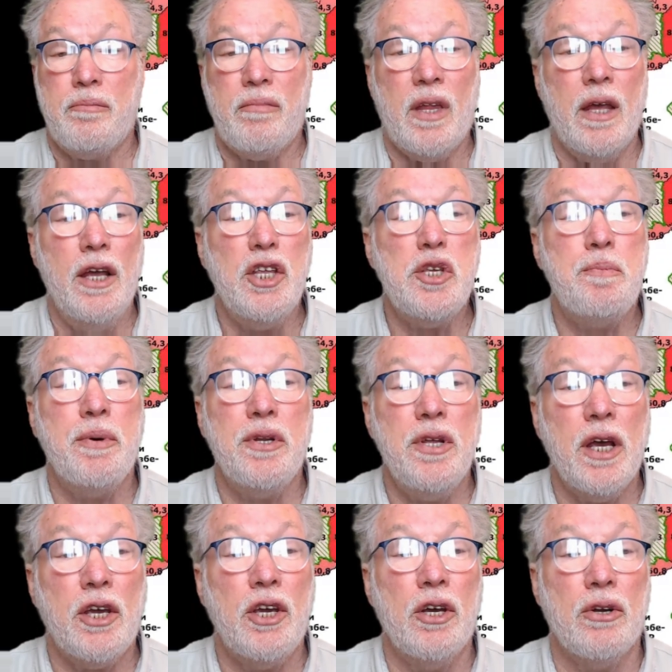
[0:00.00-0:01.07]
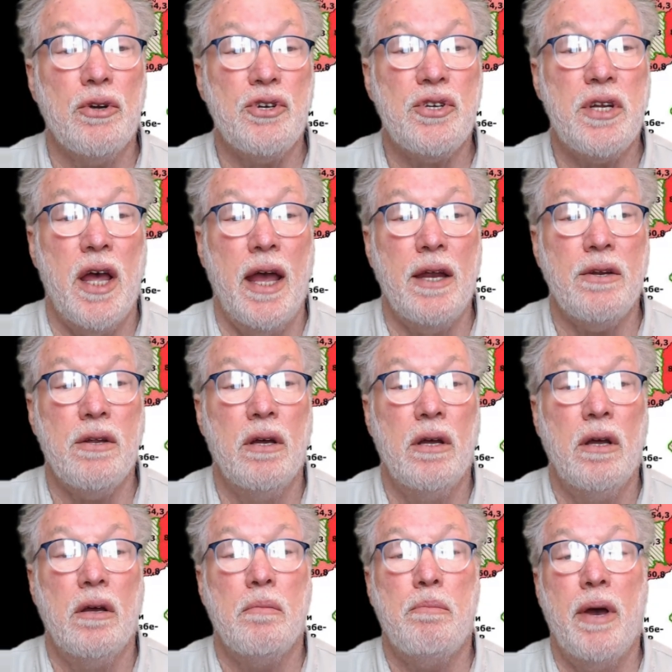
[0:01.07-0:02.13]
its particular state
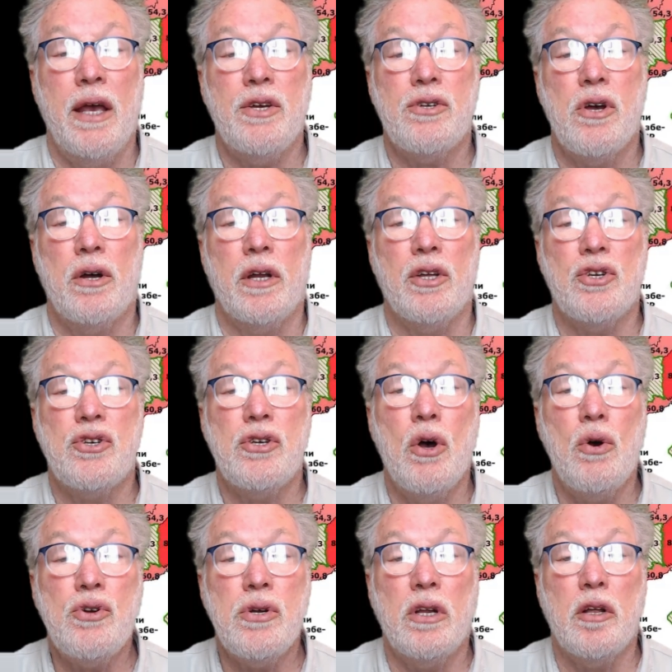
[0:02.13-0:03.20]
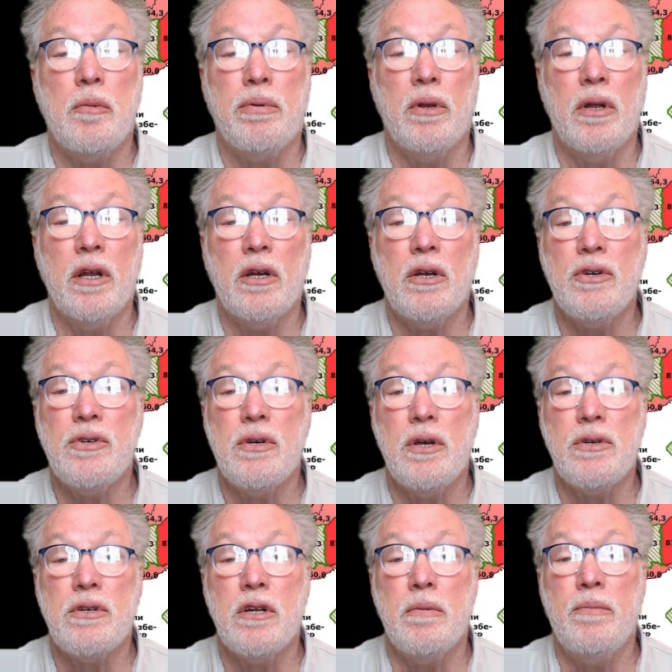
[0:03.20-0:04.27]
based on its social and political
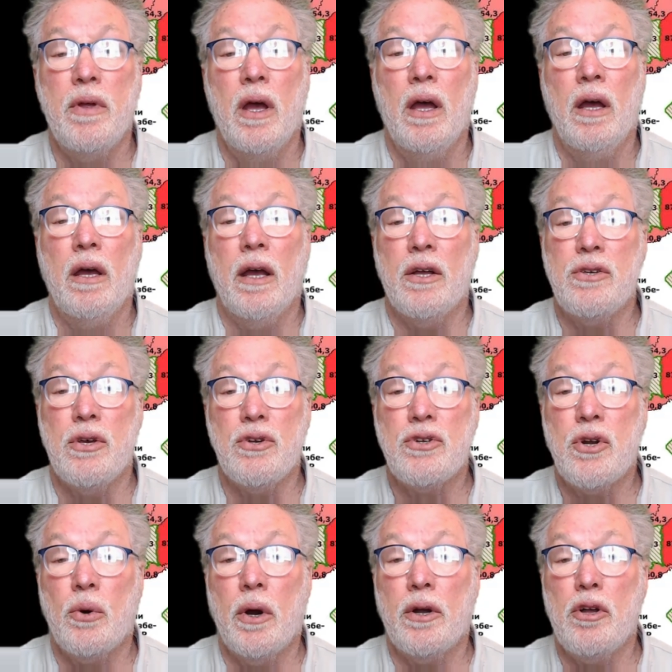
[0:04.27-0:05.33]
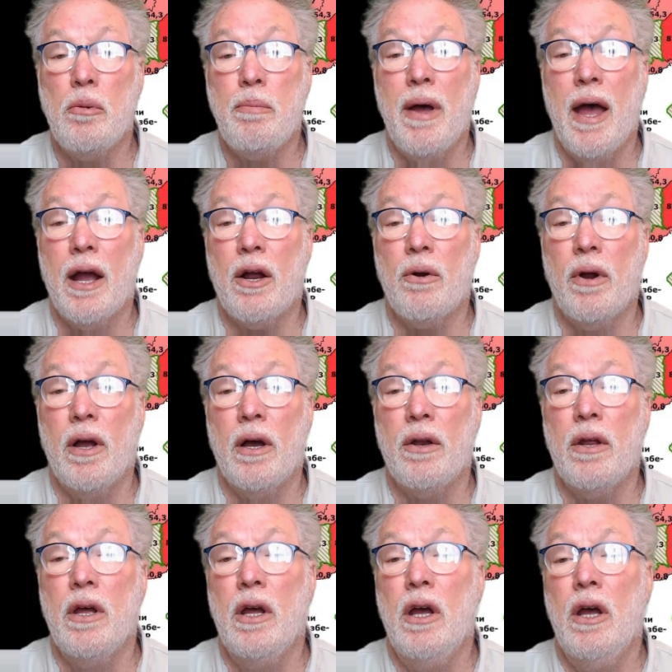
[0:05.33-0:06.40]
system, its historical background,
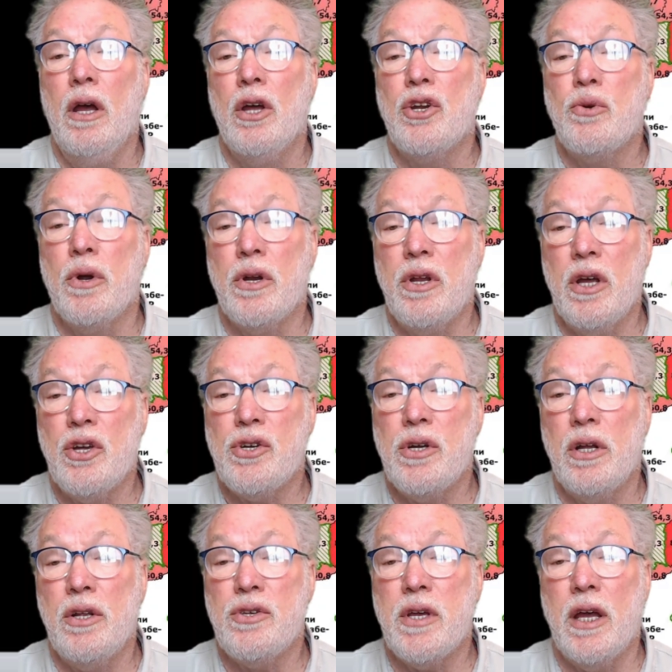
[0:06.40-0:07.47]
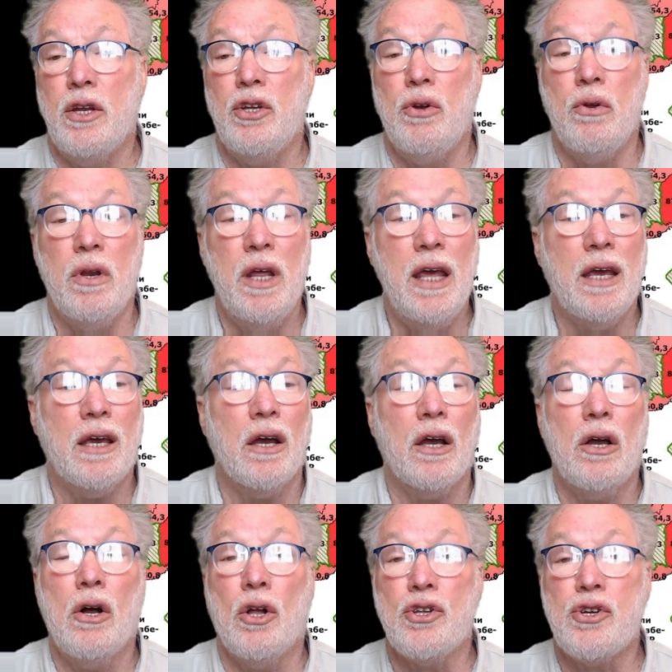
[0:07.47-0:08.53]
traditions, and unique
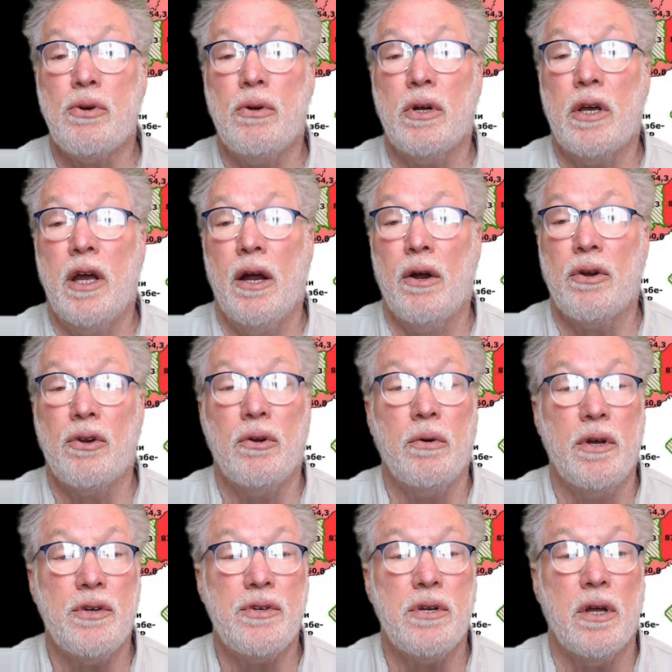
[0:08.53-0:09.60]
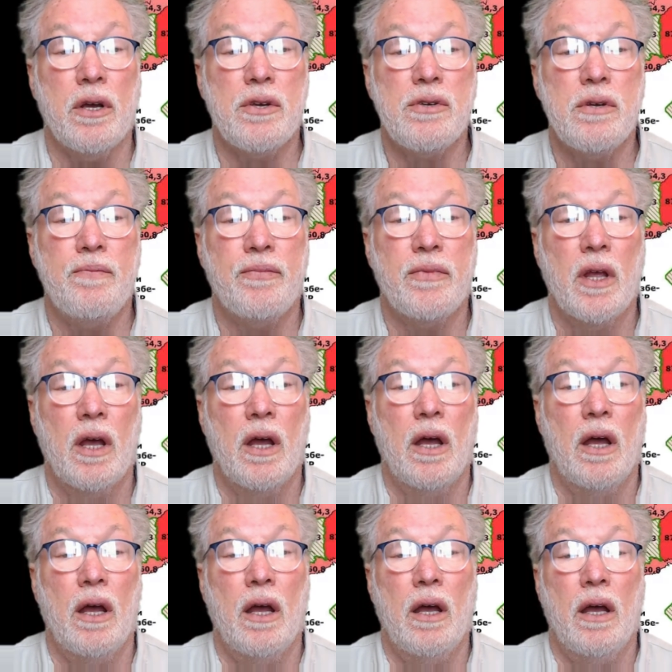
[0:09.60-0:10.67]
cultural characteristics.
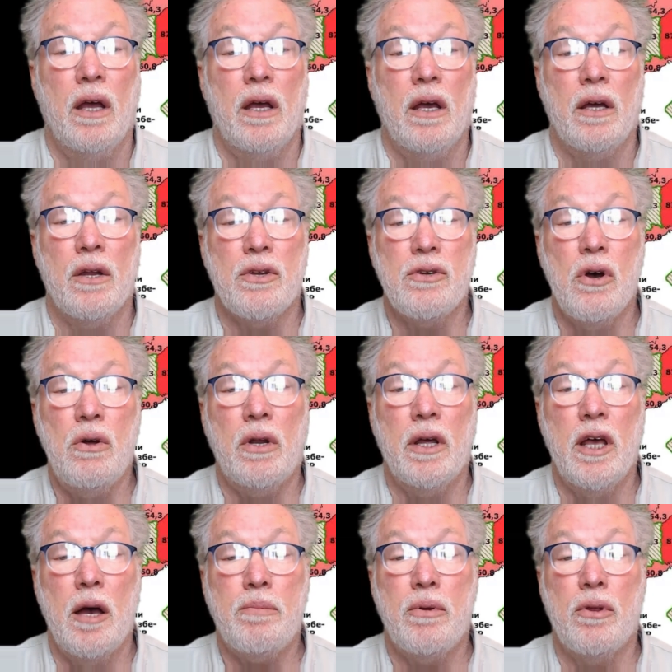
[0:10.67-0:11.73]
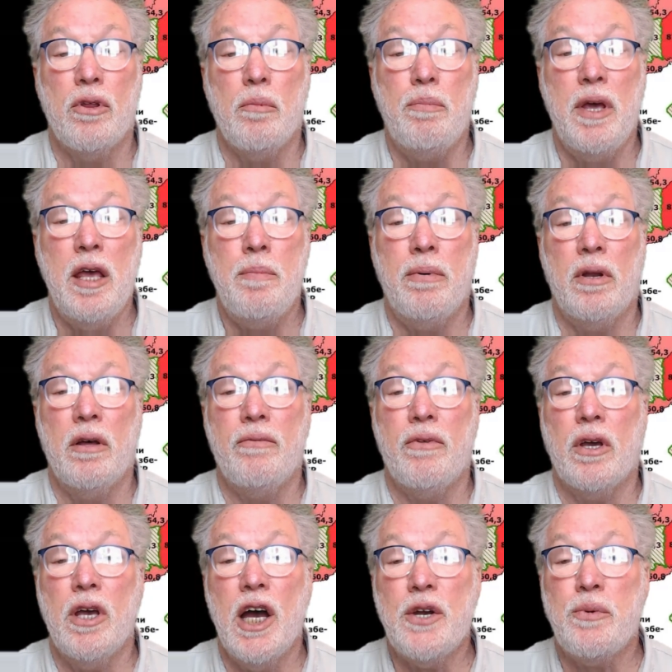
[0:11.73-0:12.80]
It is only up to the people of the
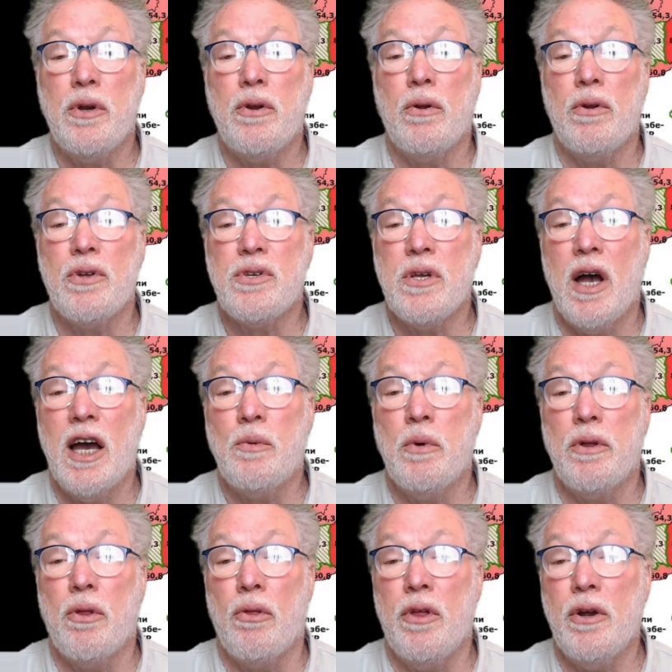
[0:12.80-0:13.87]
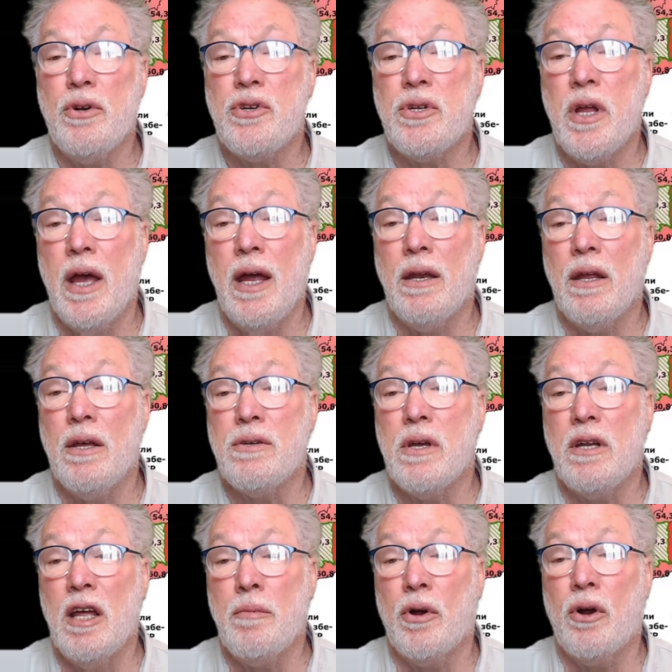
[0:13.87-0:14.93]
country to decide whether their state is a
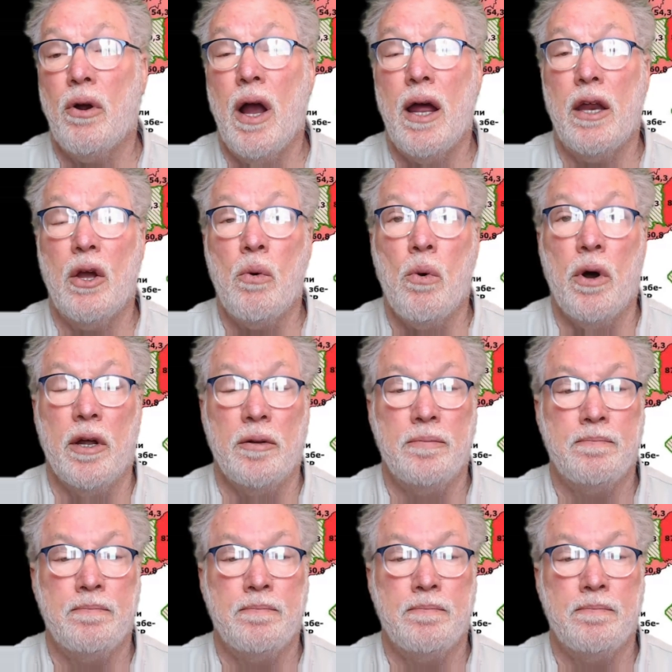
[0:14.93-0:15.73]
democratic one.